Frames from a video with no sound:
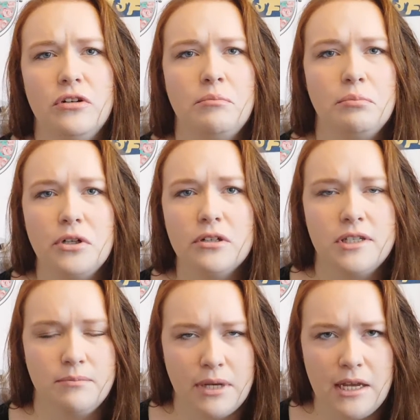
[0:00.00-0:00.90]
and
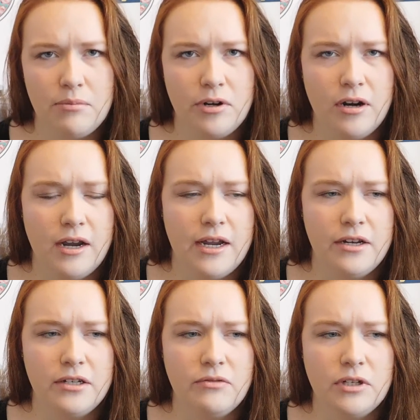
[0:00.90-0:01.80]
books and paper,
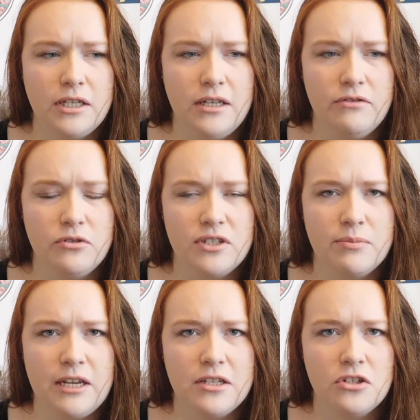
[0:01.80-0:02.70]
and it really gives you a
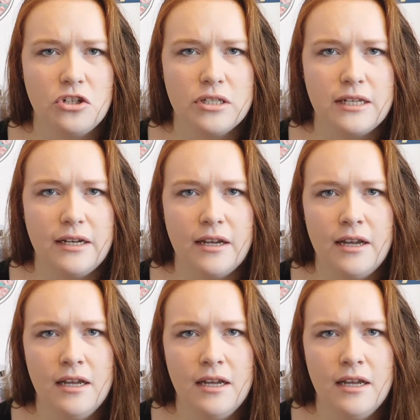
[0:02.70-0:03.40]
space to just like